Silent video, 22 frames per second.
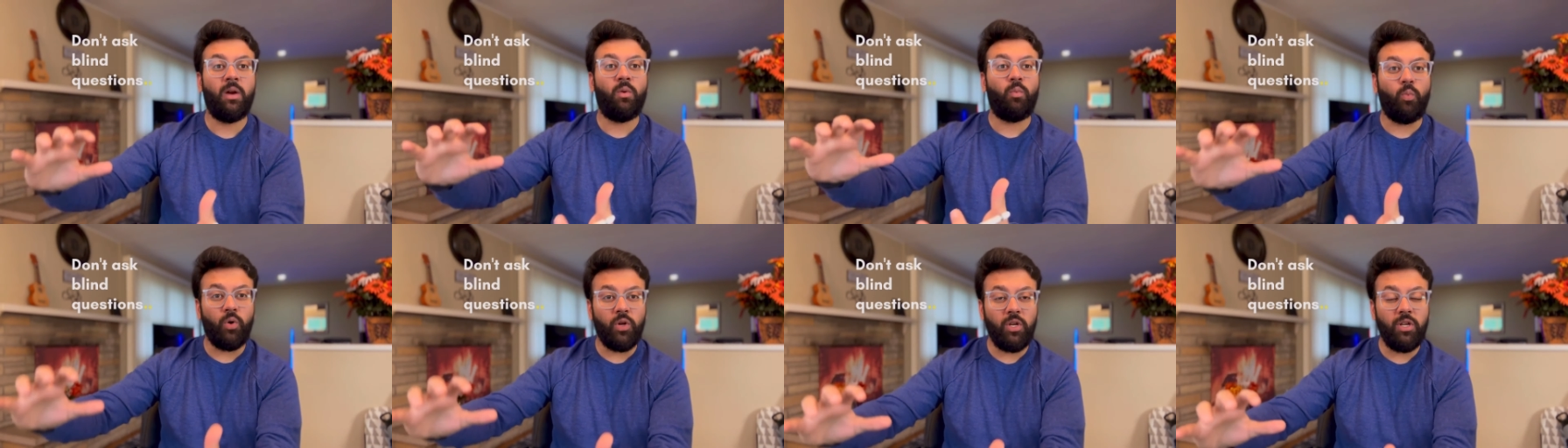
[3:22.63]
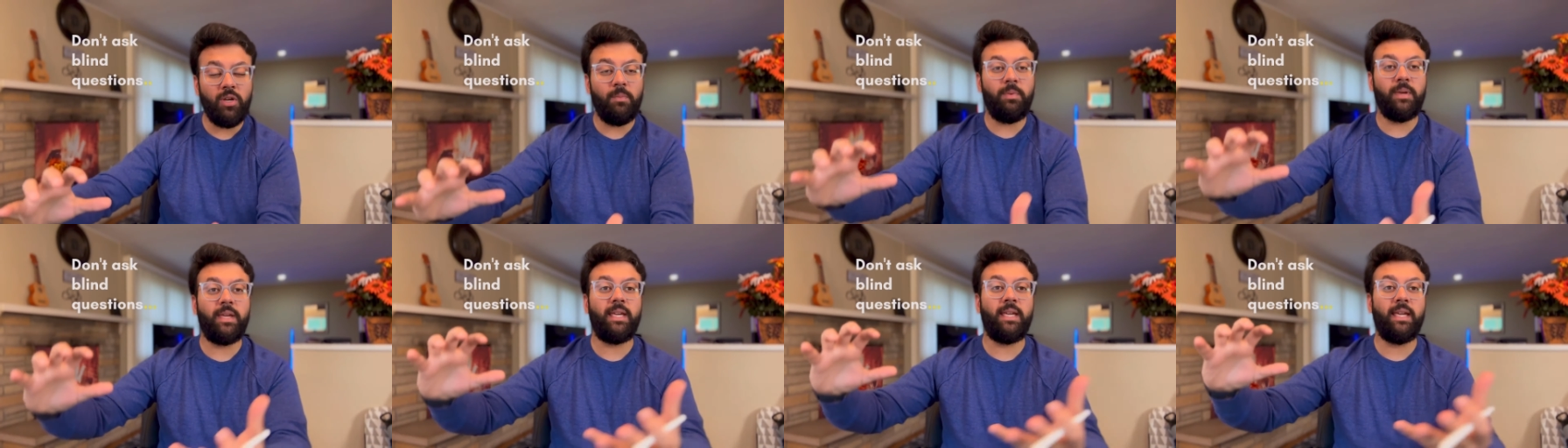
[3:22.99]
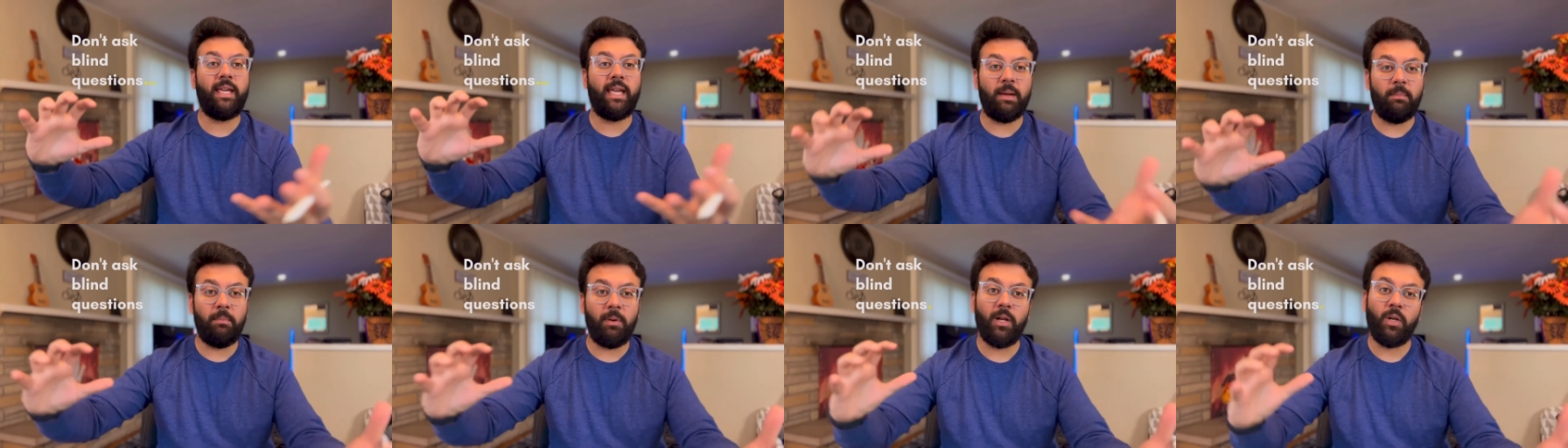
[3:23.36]
would you be
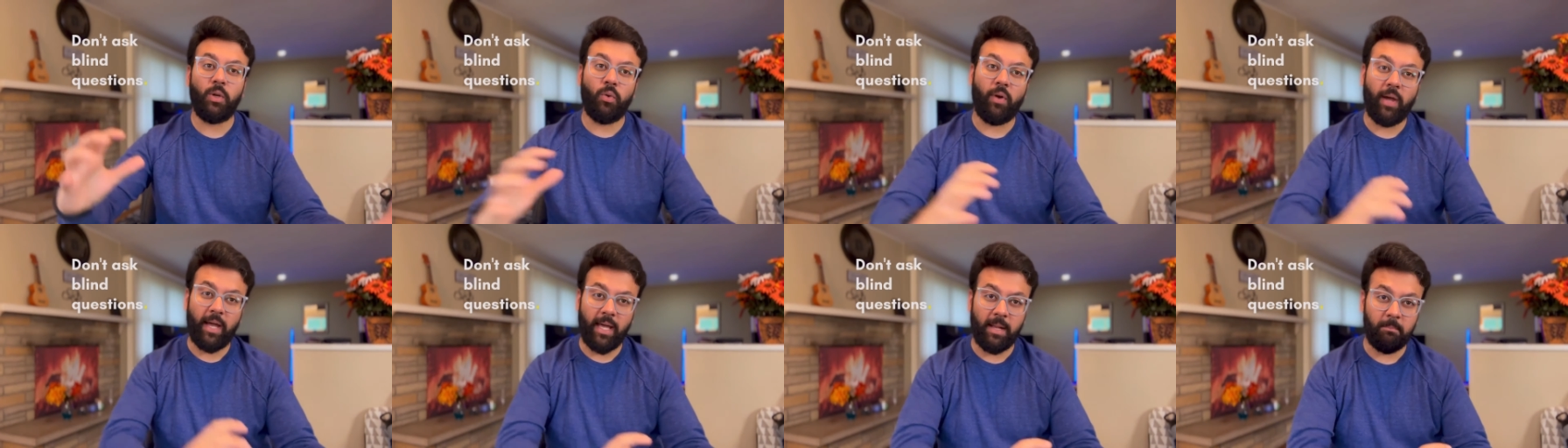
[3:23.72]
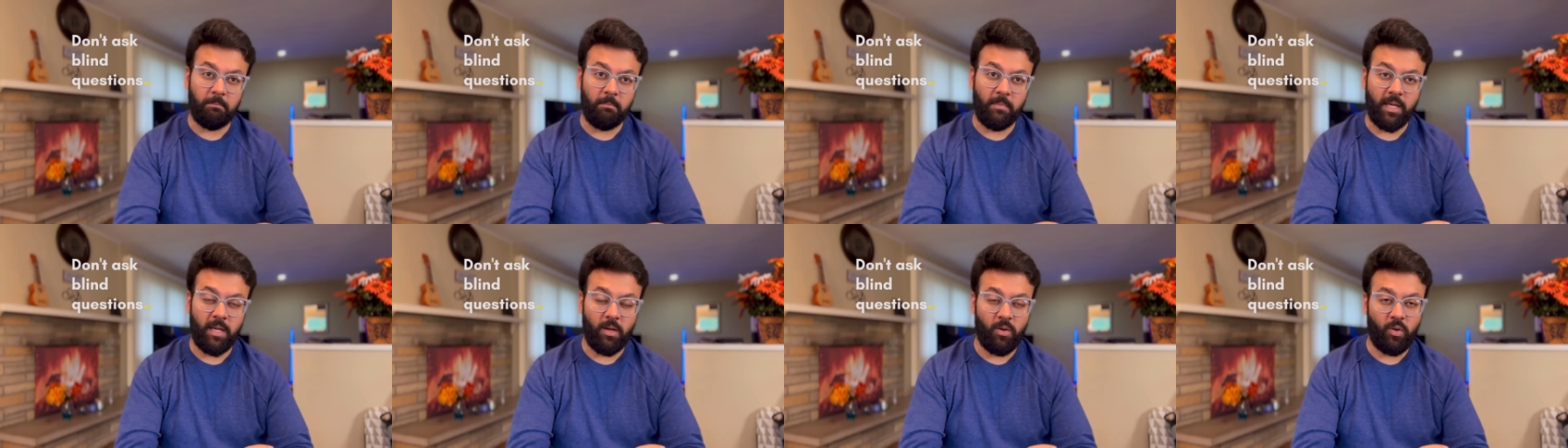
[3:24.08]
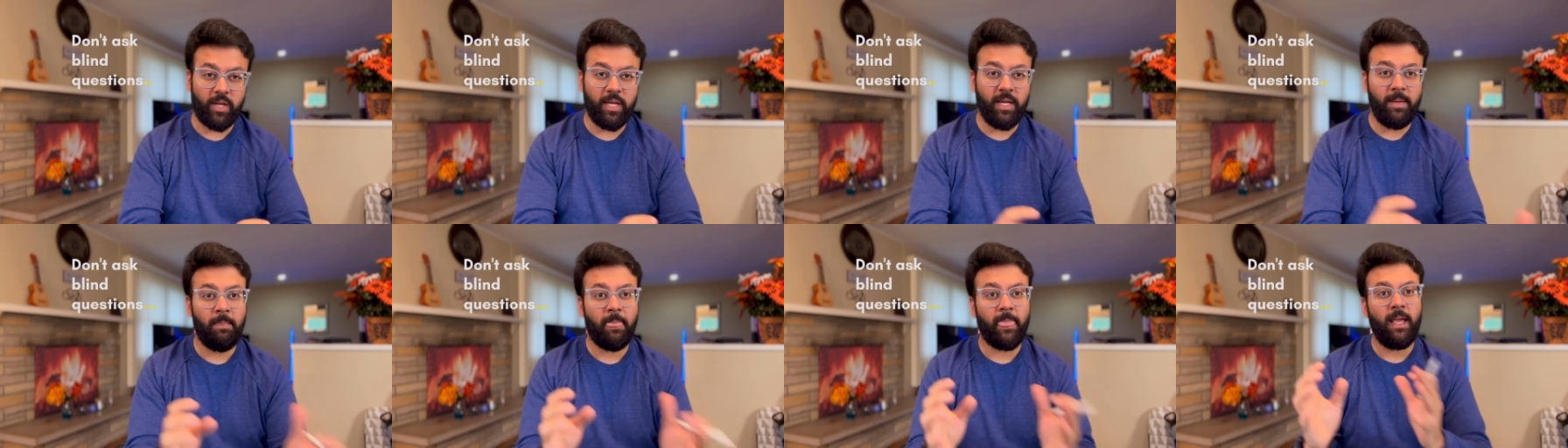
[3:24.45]
able to help me,
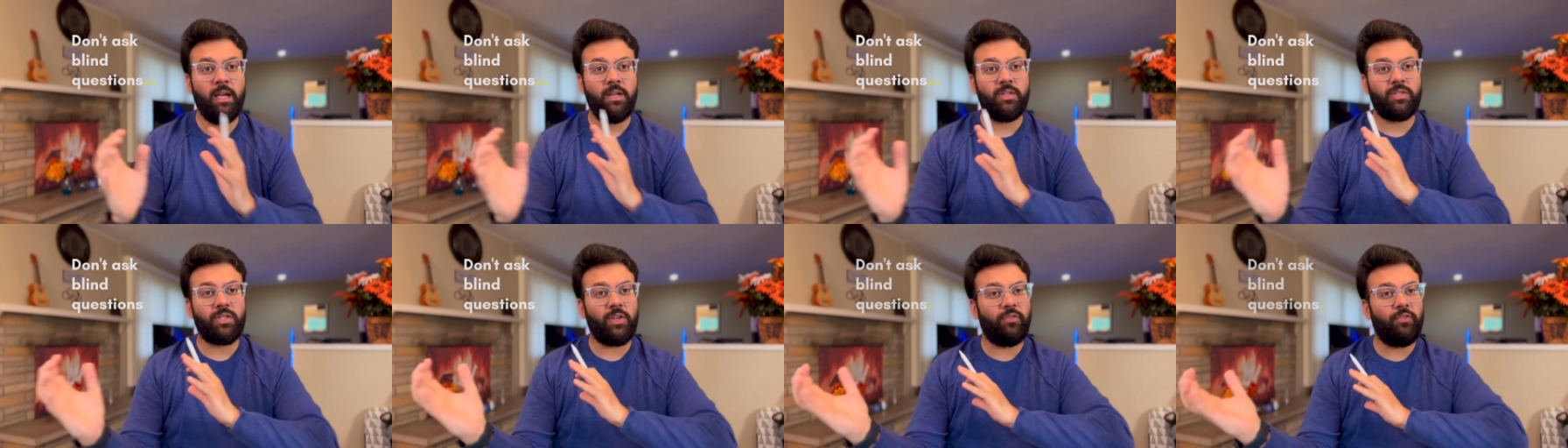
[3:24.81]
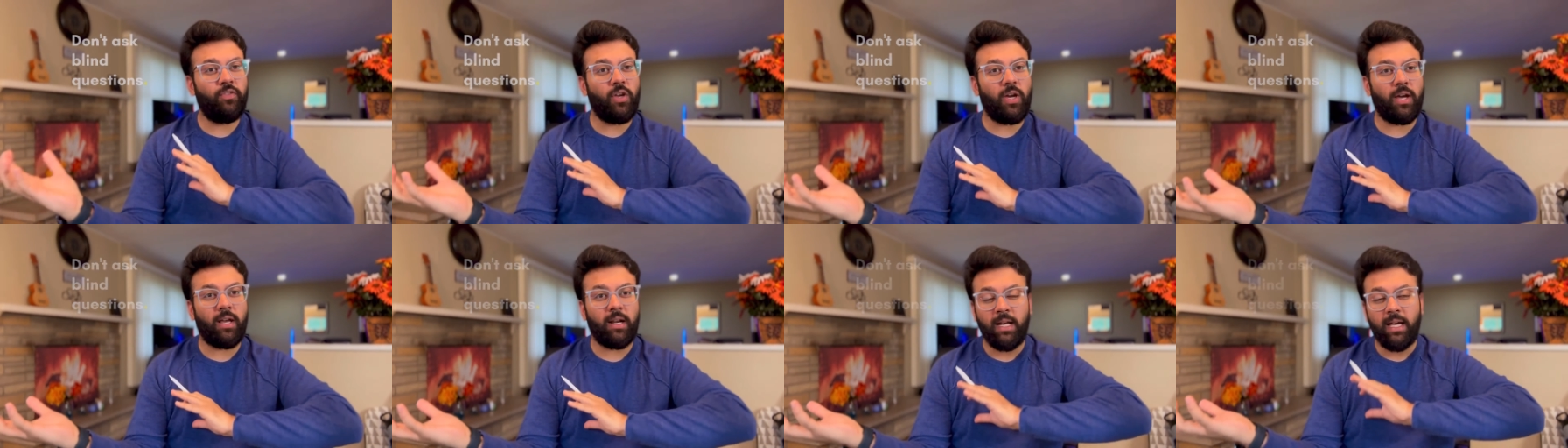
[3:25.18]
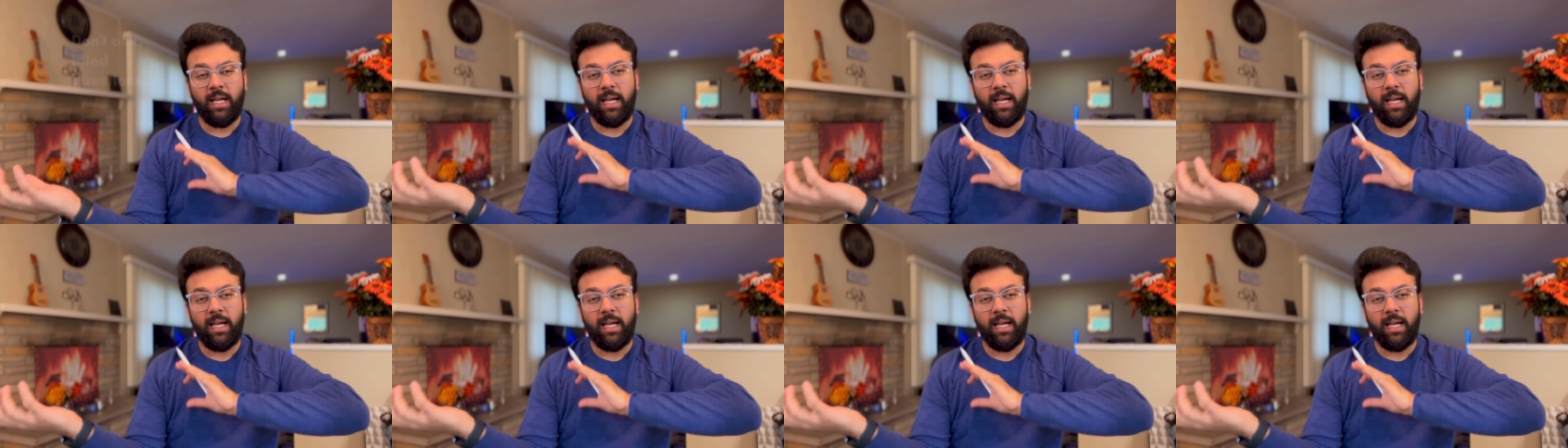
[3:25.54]
okay? So if you are